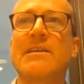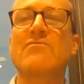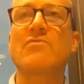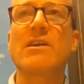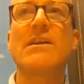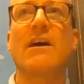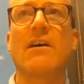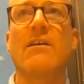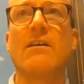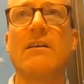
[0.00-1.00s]
that it's really
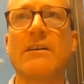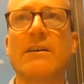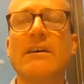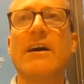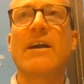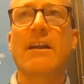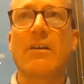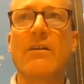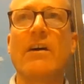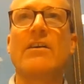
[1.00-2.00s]
hard, and a
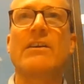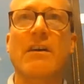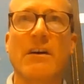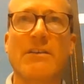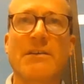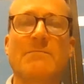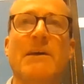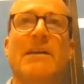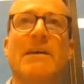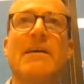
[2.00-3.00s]
lot of hard yards are
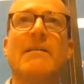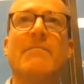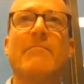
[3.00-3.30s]
spent